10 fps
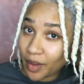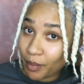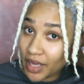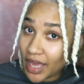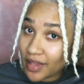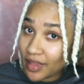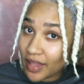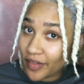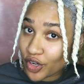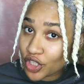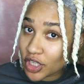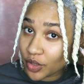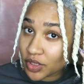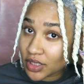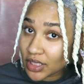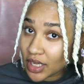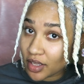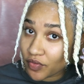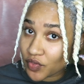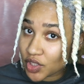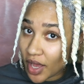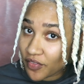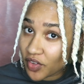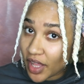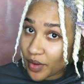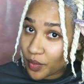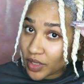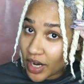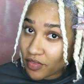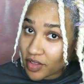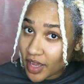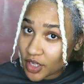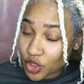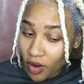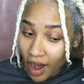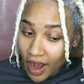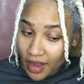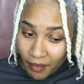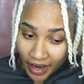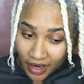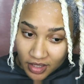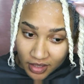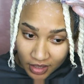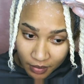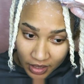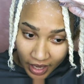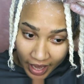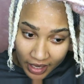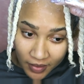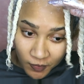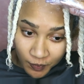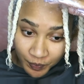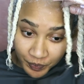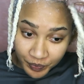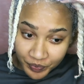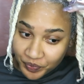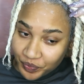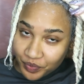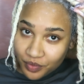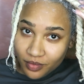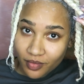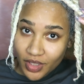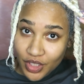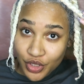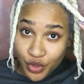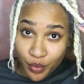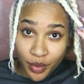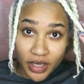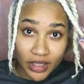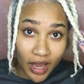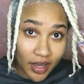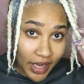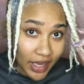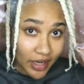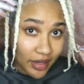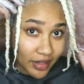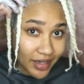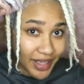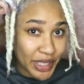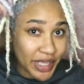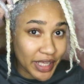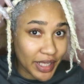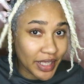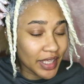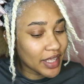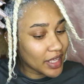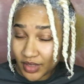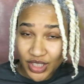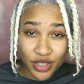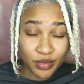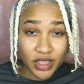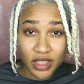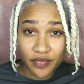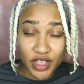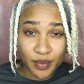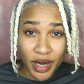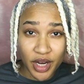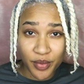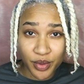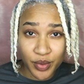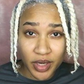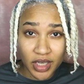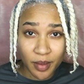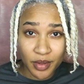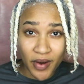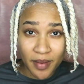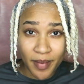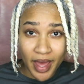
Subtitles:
and then they're so stiff, so I feel like whenever they dry, my hair is going to be like super elongated. So I'm just gonna finish my hair real quick and I'll be right